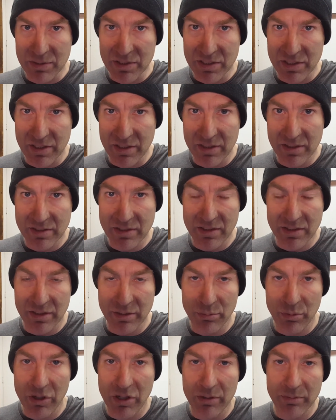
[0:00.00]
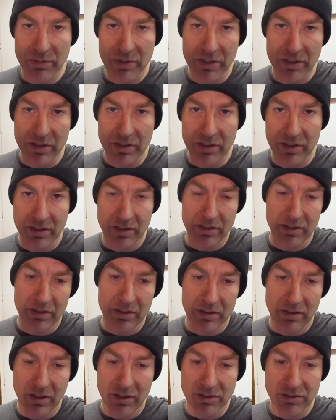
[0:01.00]
upstairs in the apartment
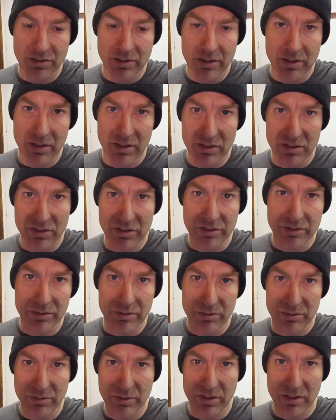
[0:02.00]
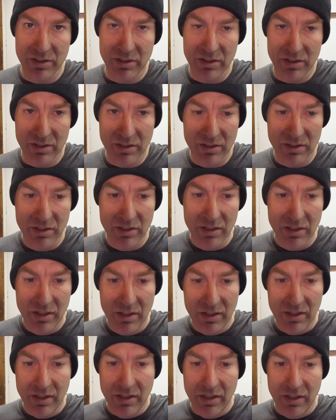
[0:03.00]
in Australia to
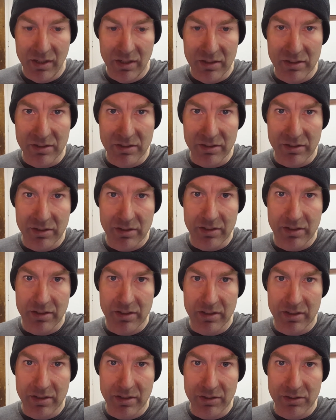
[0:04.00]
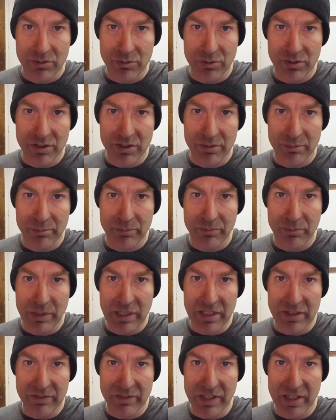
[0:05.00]
the Toyota
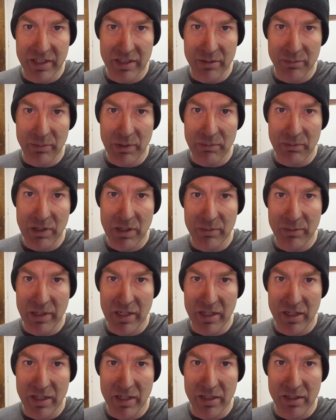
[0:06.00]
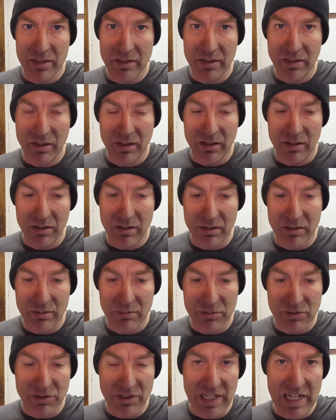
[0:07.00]
minivan that my mom had,
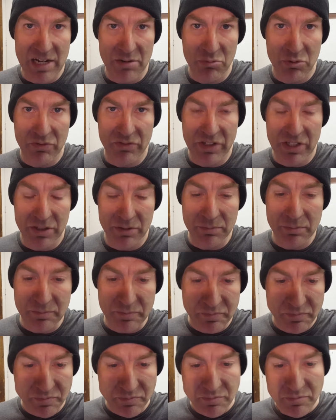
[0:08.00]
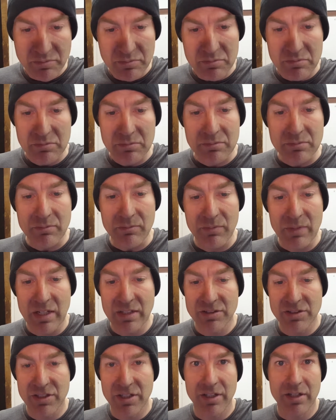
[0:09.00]
or camper van,
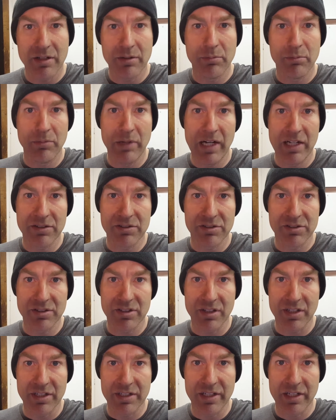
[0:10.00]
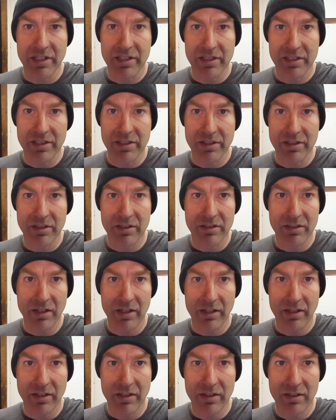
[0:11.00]
and she had a mattress laid down in there,
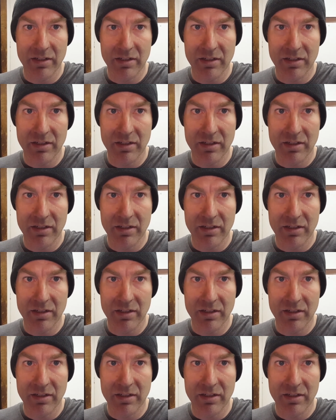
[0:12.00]
and